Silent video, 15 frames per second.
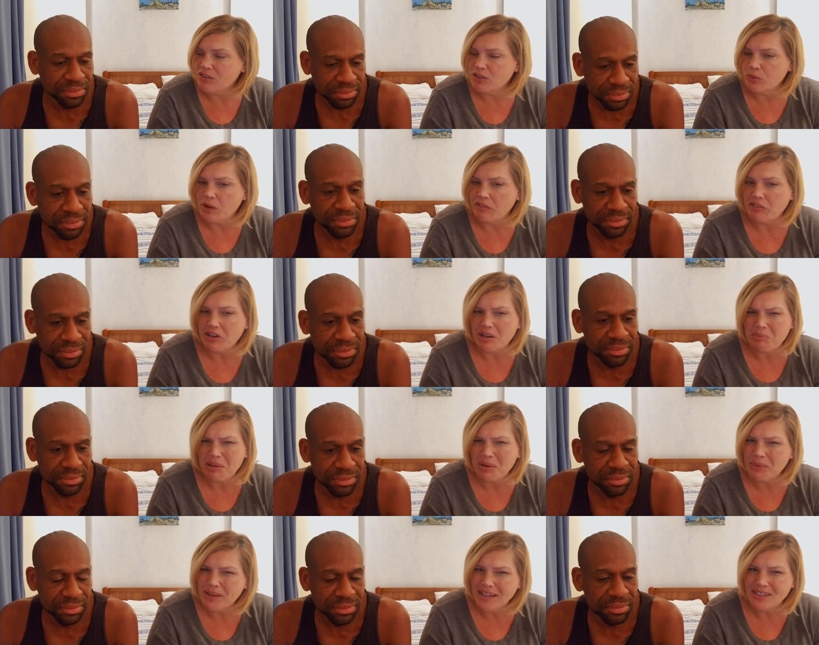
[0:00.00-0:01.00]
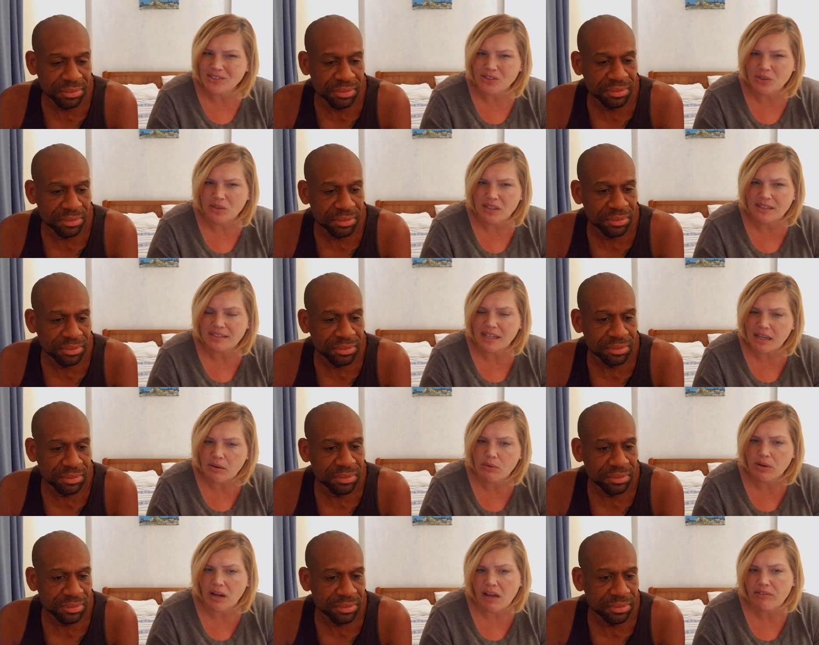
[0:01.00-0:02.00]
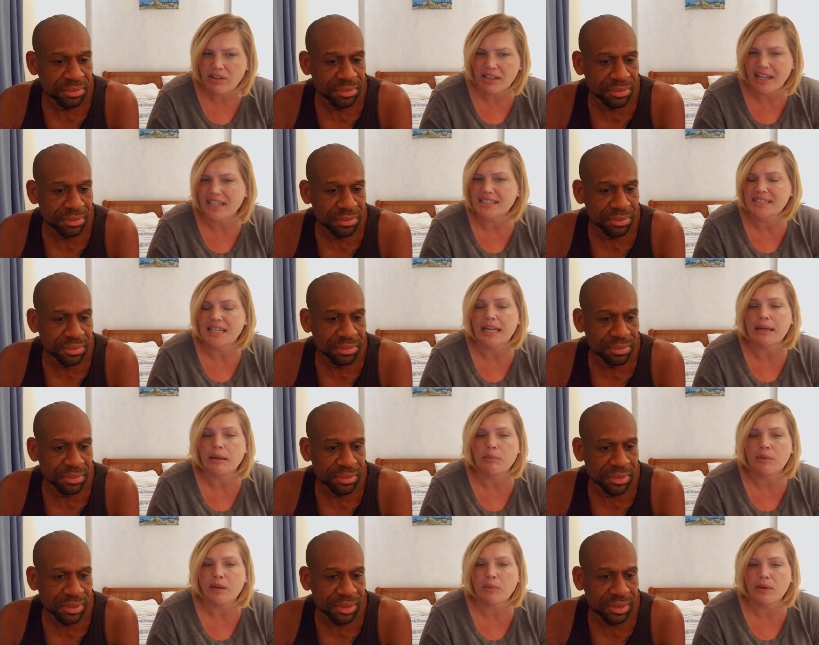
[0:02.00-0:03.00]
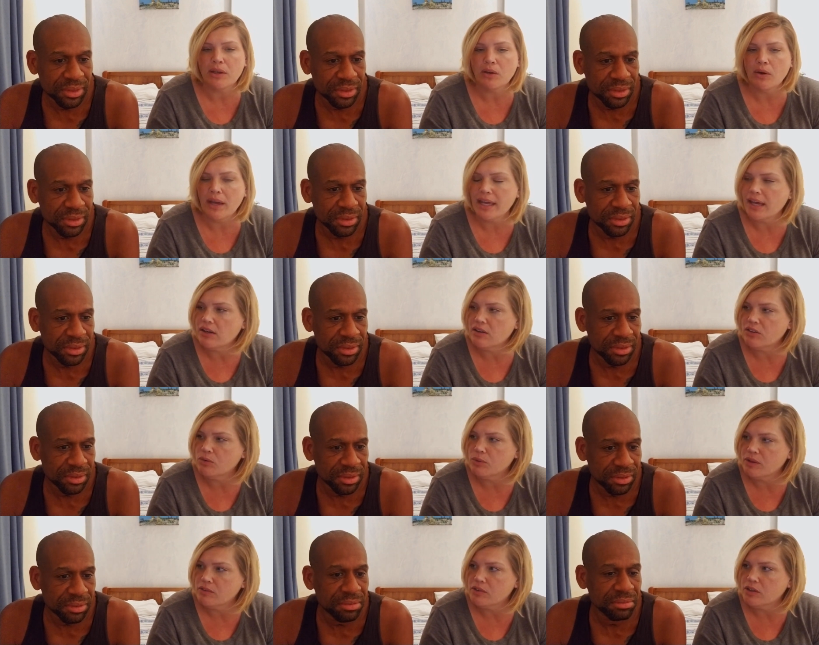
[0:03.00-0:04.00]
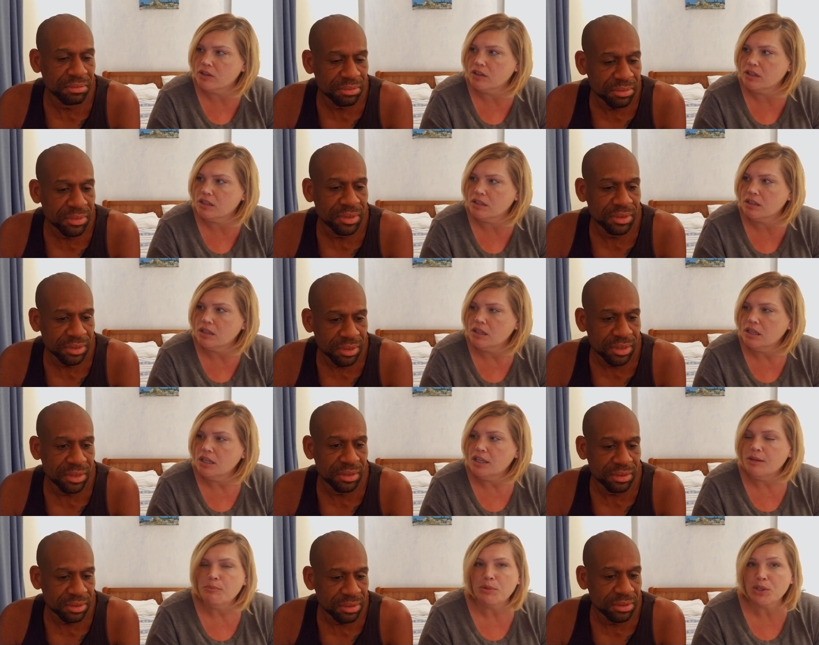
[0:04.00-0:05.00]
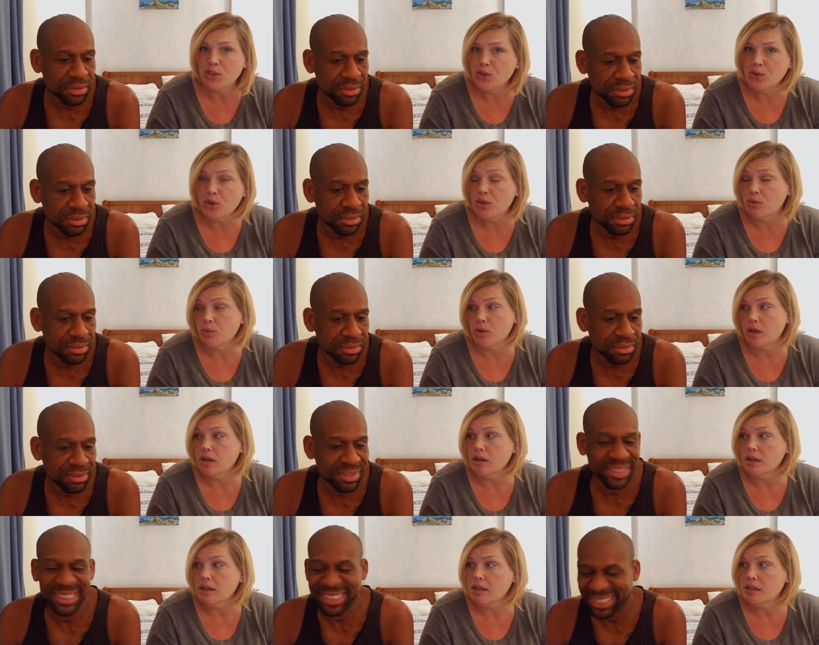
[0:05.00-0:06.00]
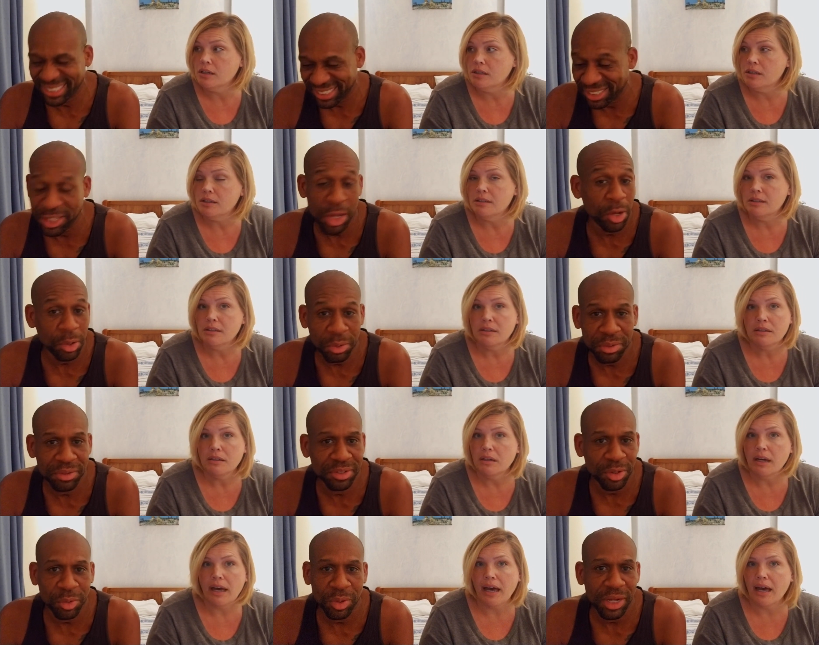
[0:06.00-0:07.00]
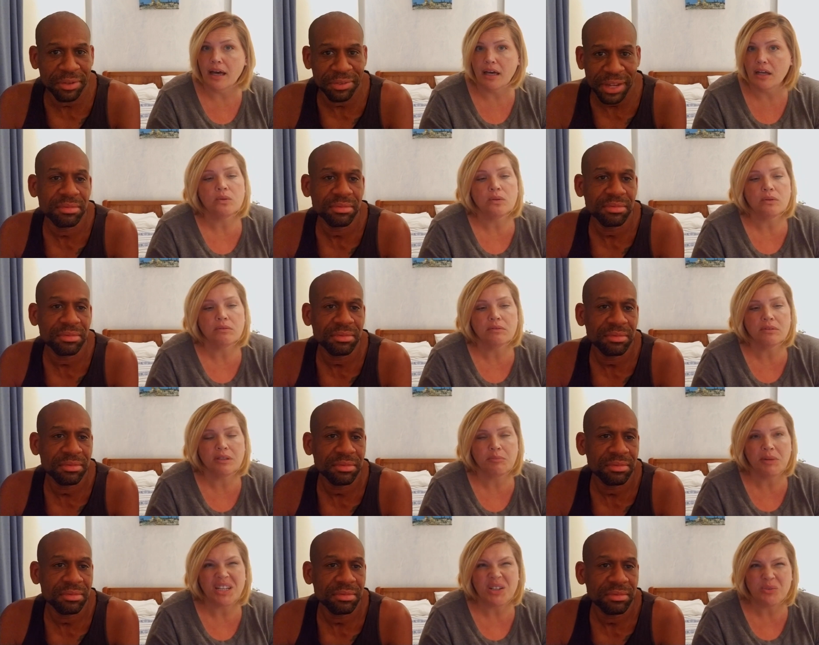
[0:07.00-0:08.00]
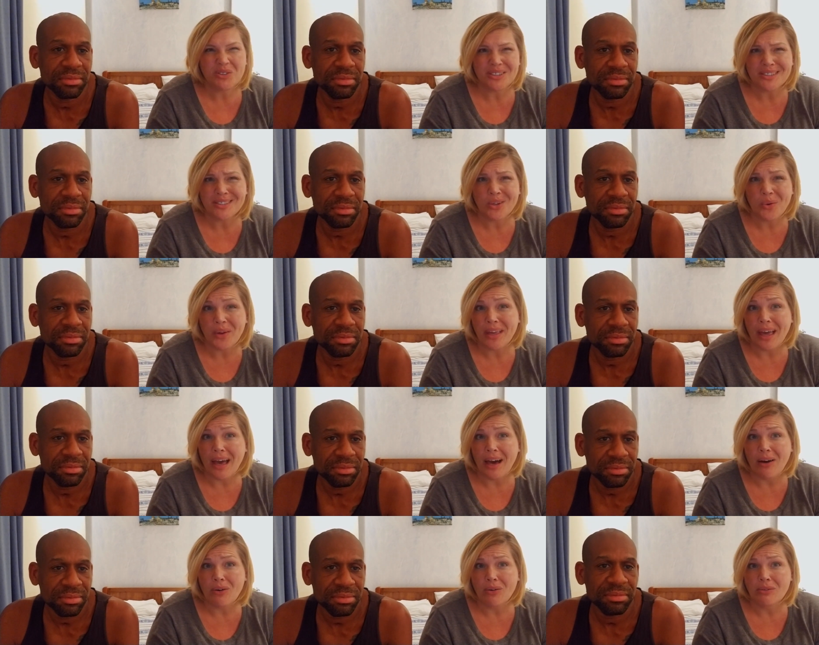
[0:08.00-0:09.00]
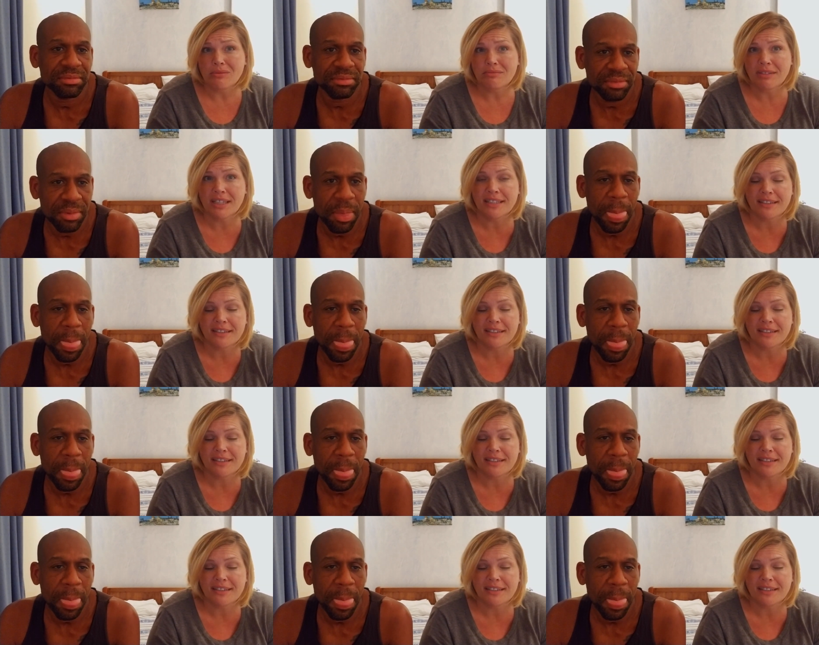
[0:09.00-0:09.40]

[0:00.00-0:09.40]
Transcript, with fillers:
Speaker 1: the river, and I'm like, we could do this. Like we're having a nice time. Like we can go hang out at the river, and but you couldn't work.
Speaker 2: No, no Wi-Fi. The
Speaker 1: money was just going out. Nothing,